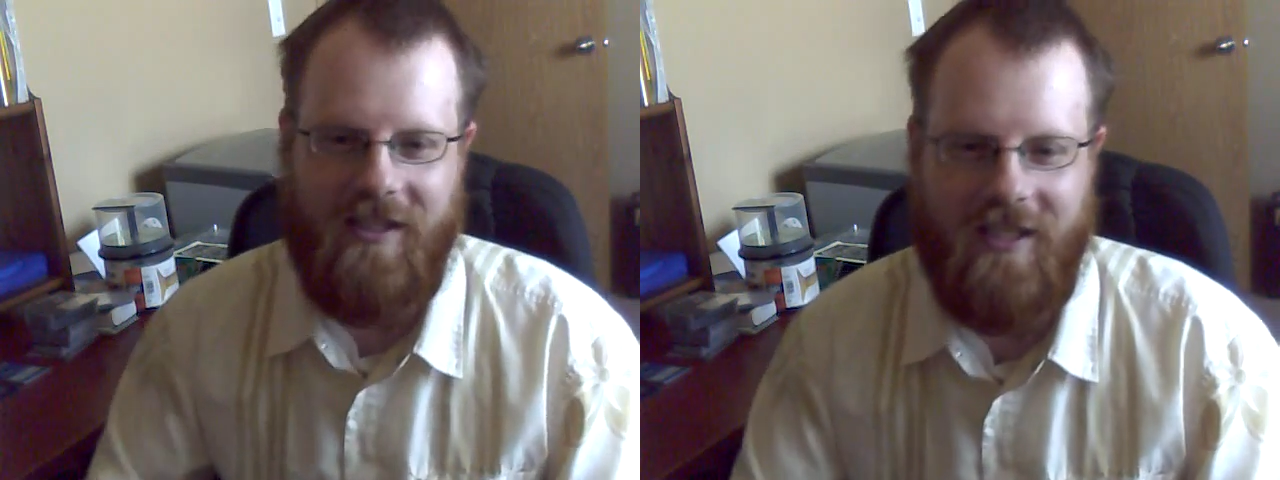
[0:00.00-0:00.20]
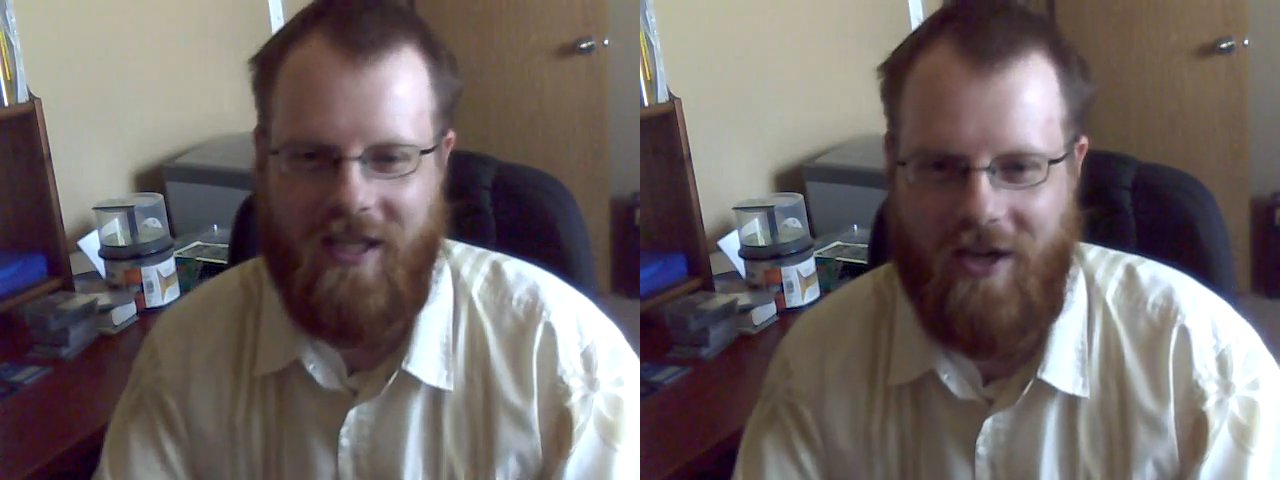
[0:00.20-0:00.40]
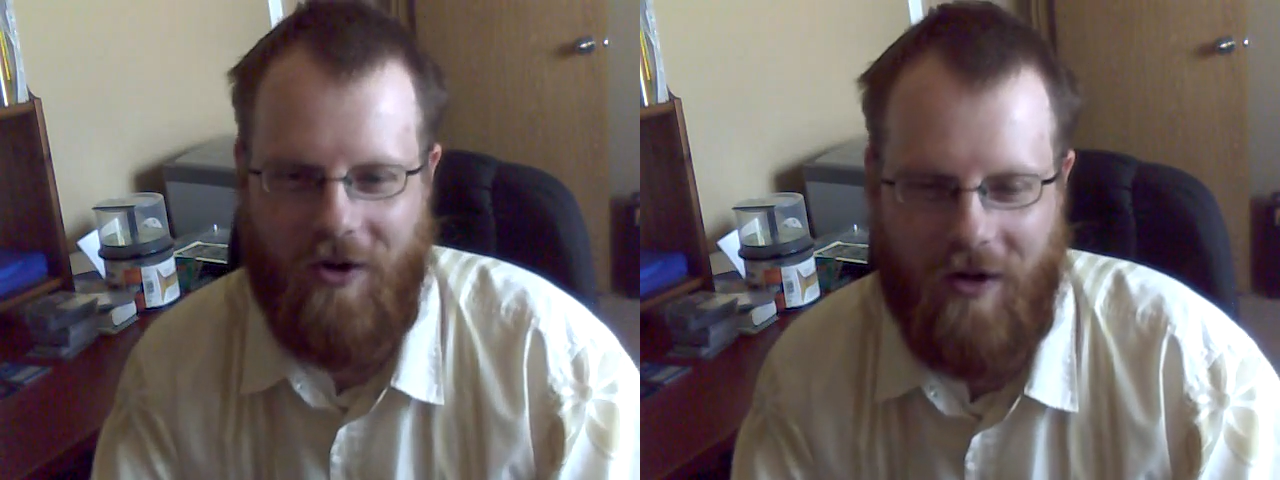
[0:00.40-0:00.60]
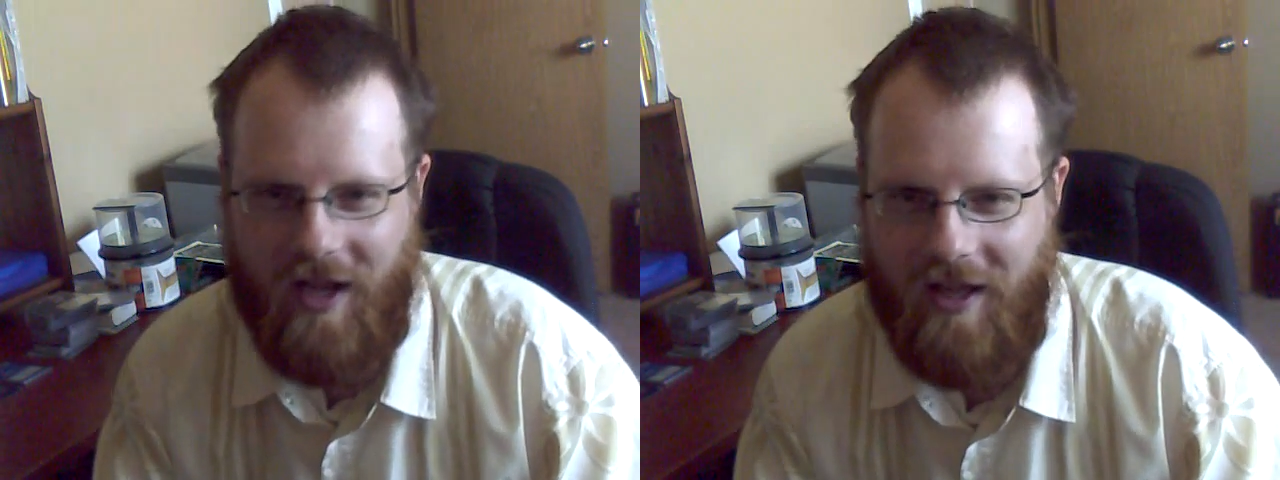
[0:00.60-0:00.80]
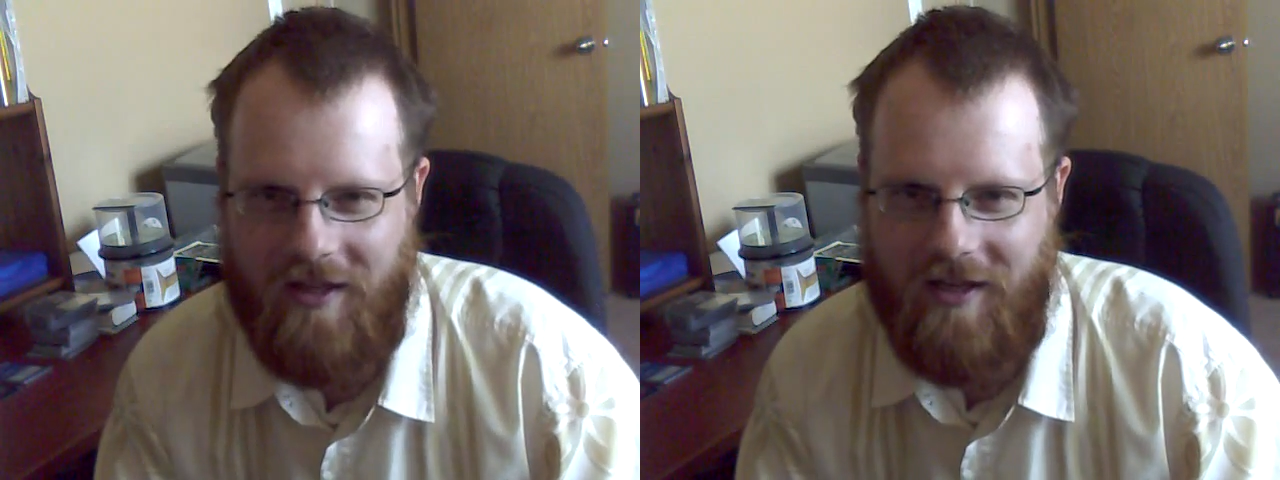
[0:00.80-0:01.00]
you
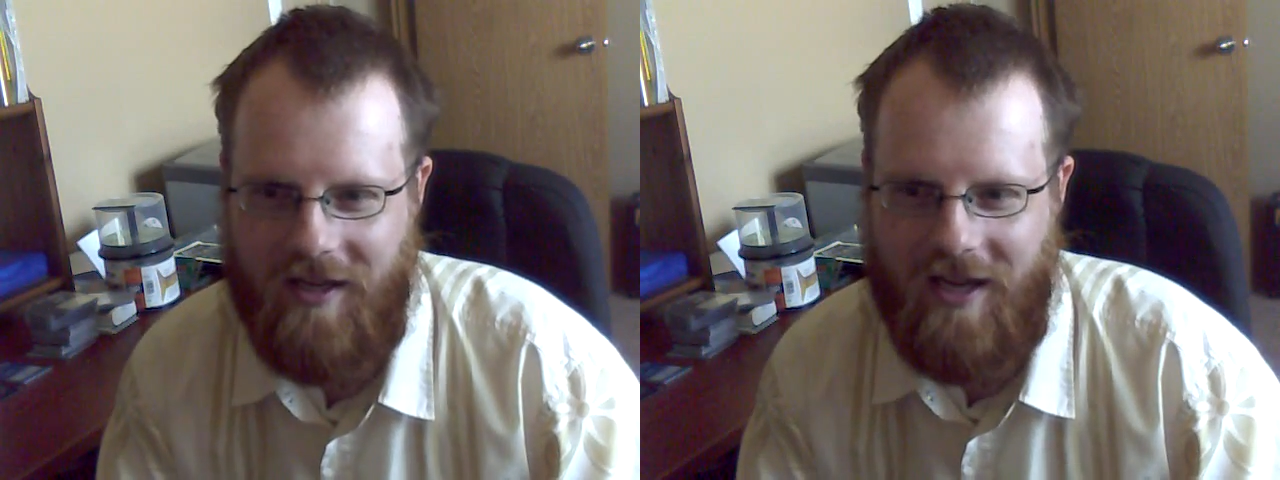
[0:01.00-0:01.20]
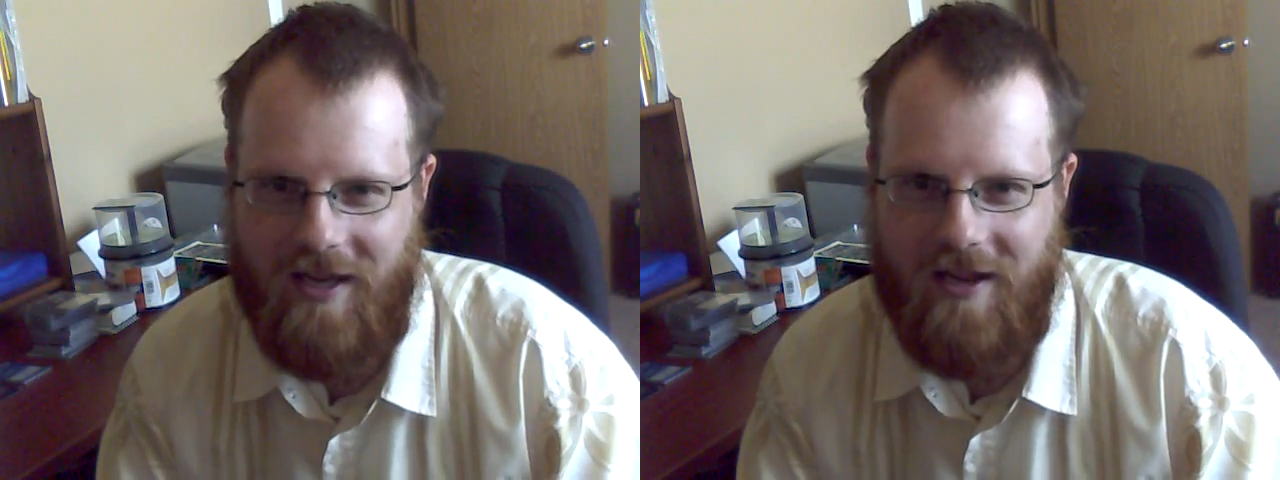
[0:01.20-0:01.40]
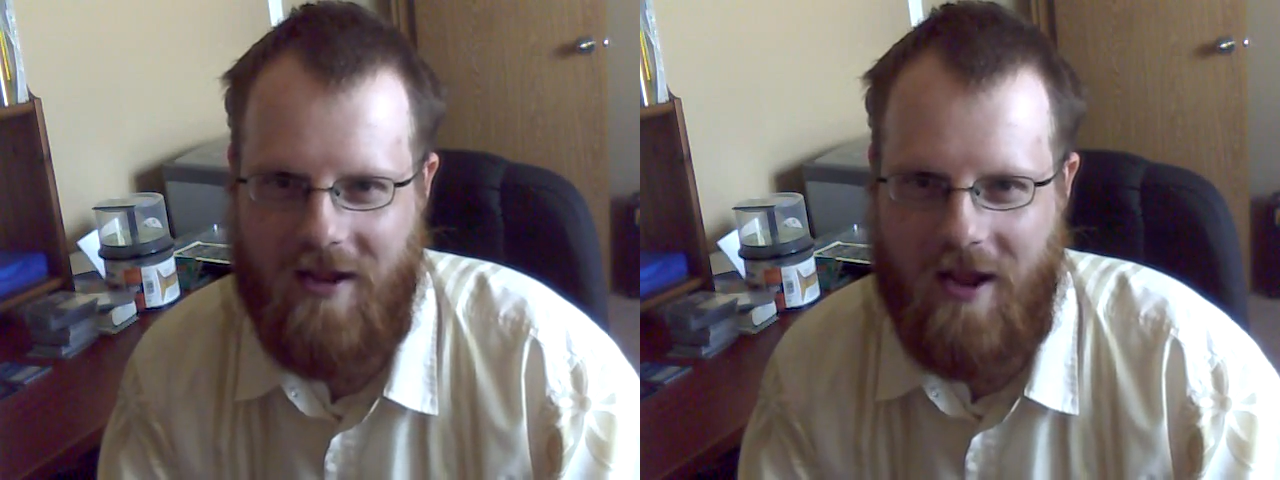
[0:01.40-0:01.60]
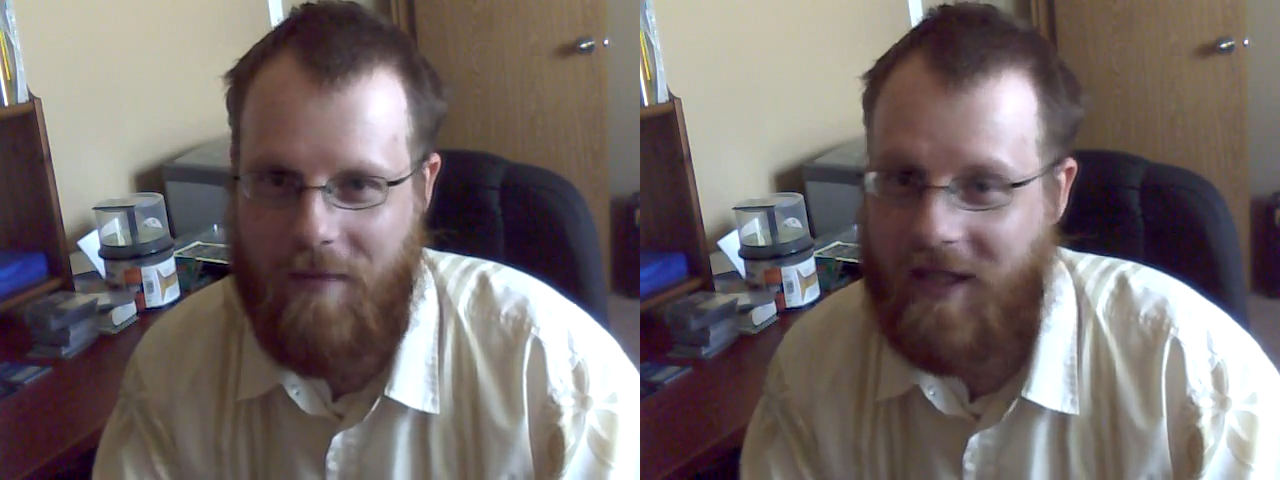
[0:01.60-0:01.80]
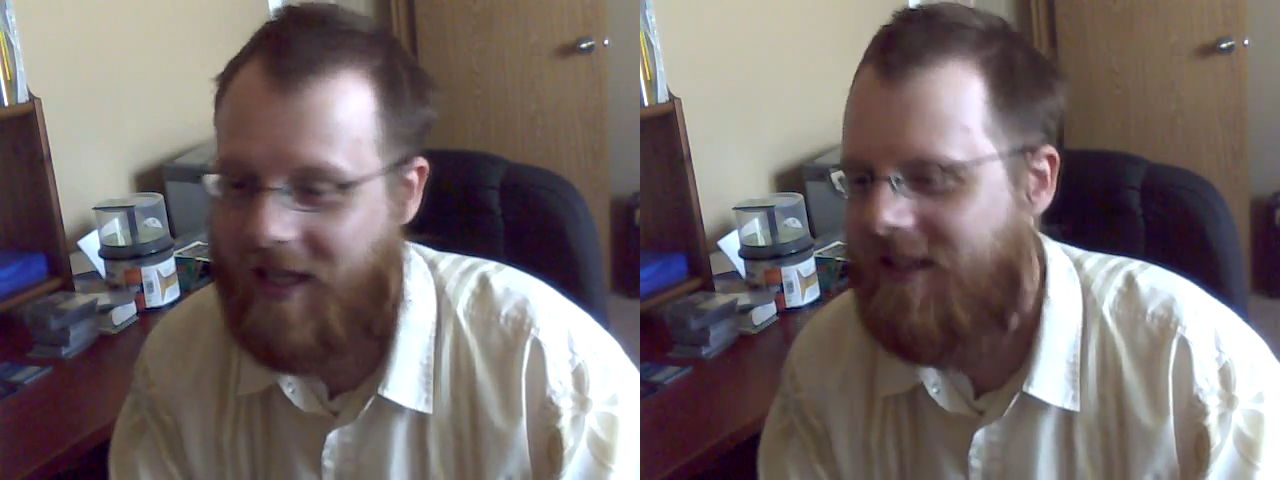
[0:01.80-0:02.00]
know, and
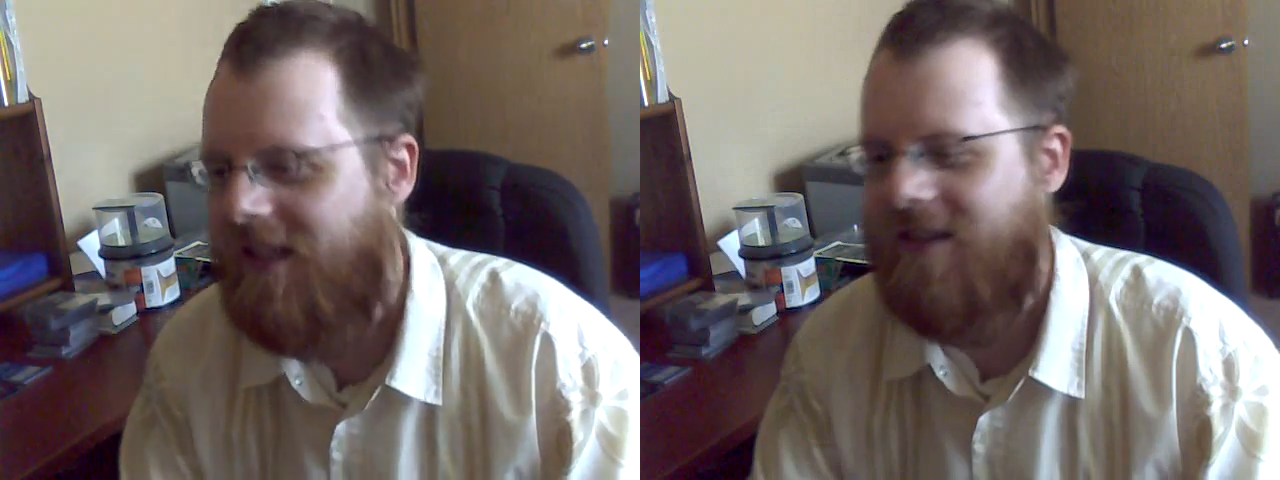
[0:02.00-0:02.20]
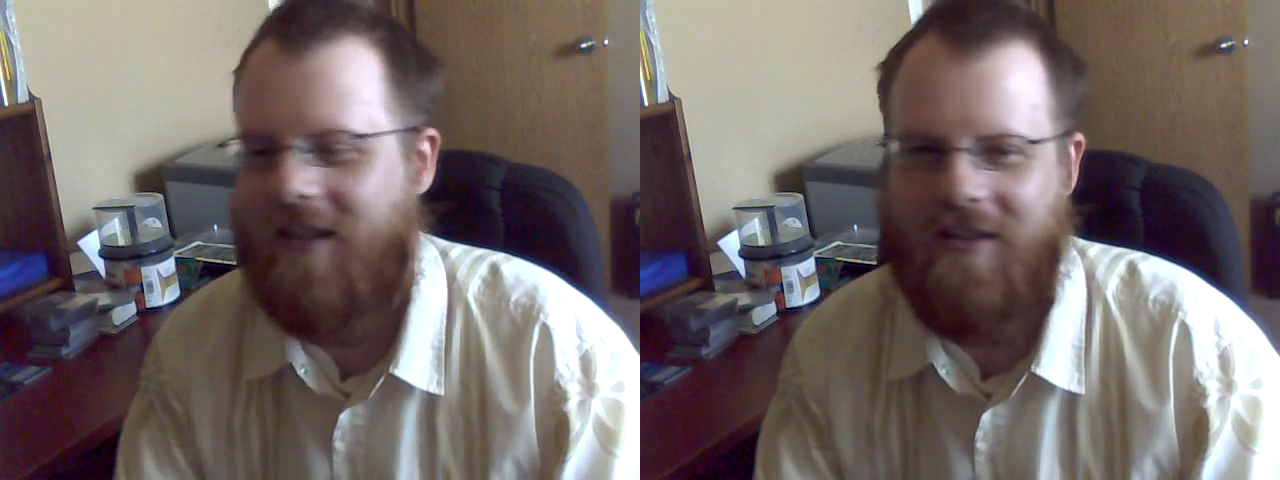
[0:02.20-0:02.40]
because he doesn't